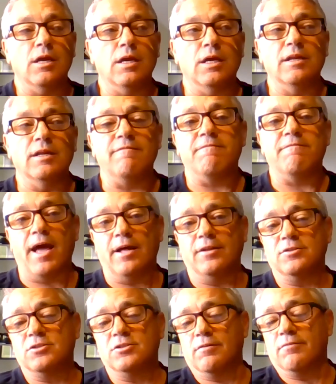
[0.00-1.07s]
in
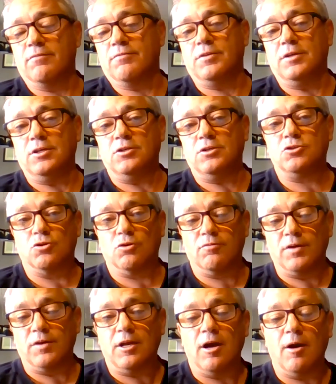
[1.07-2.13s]
advance of the
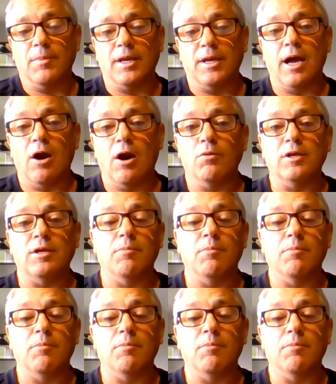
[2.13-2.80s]
serving coming out,